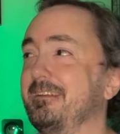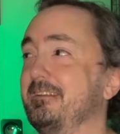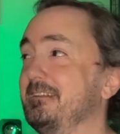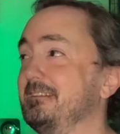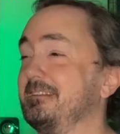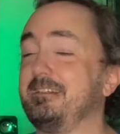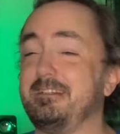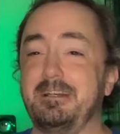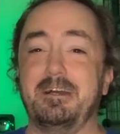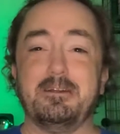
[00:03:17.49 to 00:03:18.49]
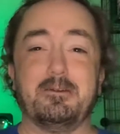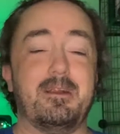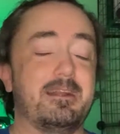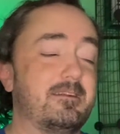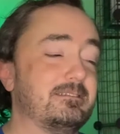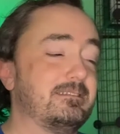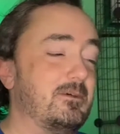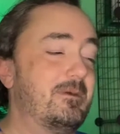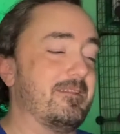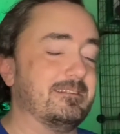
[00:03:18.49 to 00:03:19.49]
It's kind of great. There's so
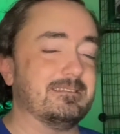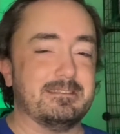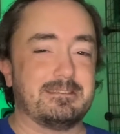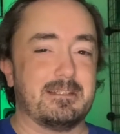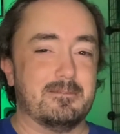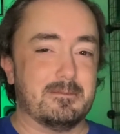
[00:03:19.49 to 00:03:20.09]
many things I discovered